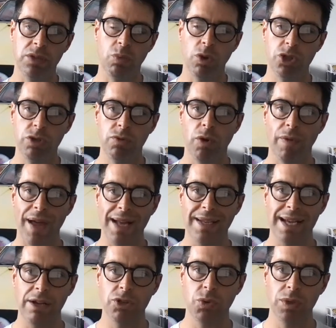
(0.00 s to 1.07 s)
Once you've got that
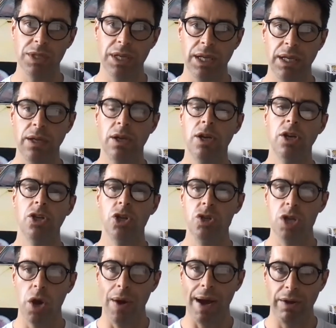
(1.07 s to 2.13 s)
down to a T, you
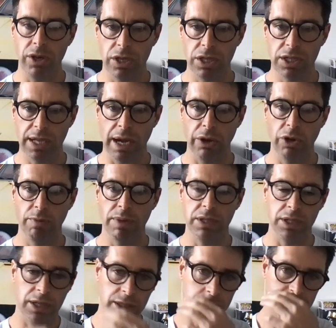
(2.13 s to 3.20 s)
know how you can scale your
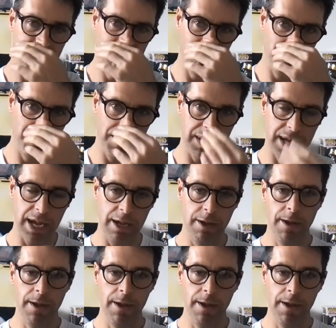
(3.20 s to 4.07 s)
business. Okay.